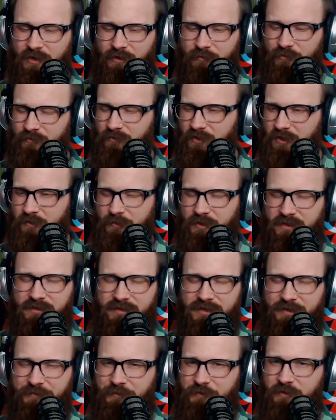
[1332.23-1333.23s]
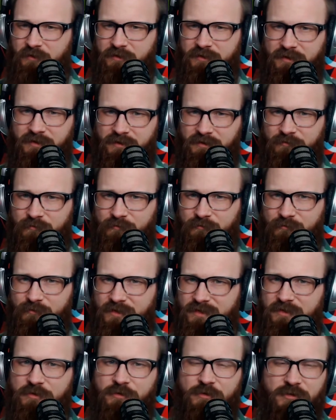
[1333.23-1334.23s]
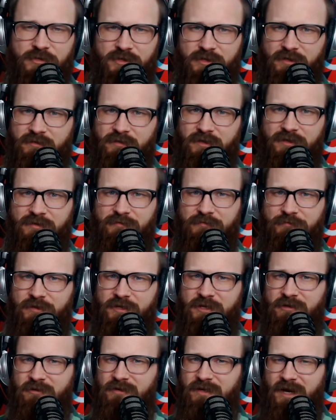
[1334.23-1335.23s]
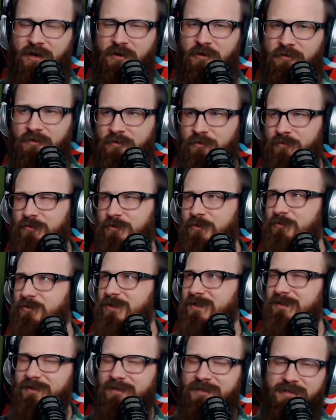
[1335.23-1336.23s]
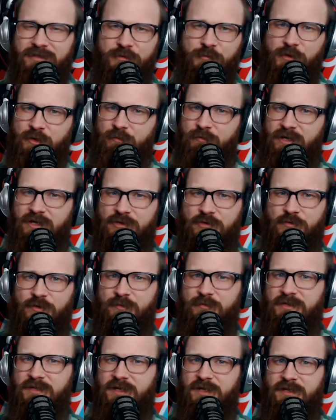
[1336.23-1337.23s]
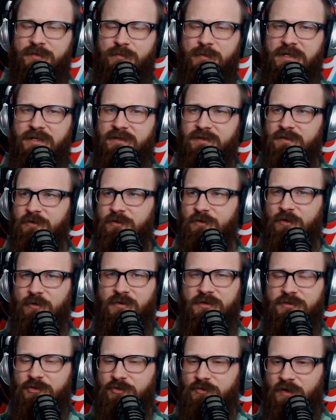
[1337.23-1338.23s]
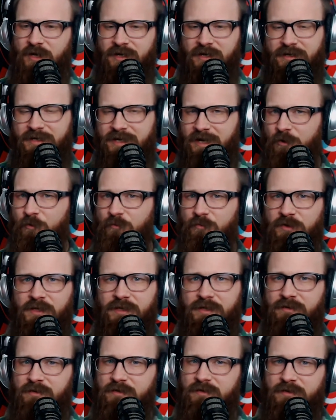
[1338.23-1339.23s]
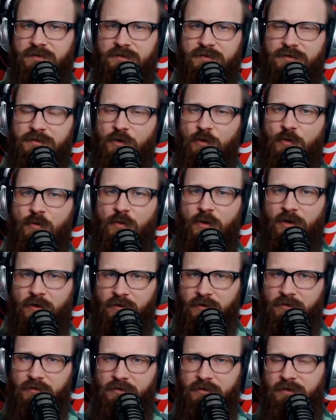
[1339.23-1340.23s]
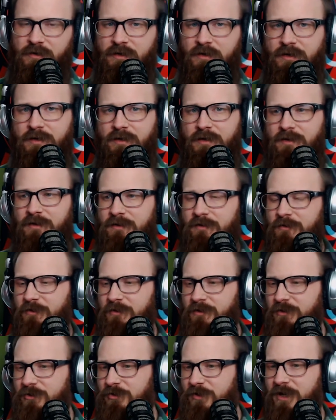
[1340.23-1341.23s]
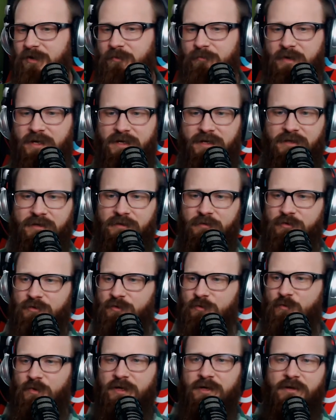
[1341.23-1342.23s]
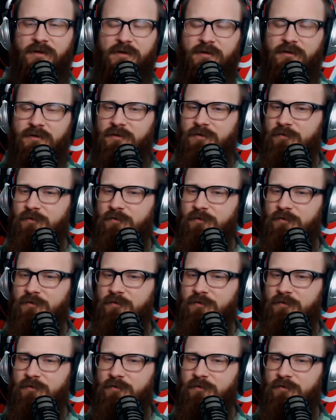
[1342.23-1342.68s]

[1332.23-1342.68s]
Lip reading: would recommend definitely research and figure it out. Don't just listen to what the mainstream says, because they're going to try to downplay this so hard. They're going to try to make it to where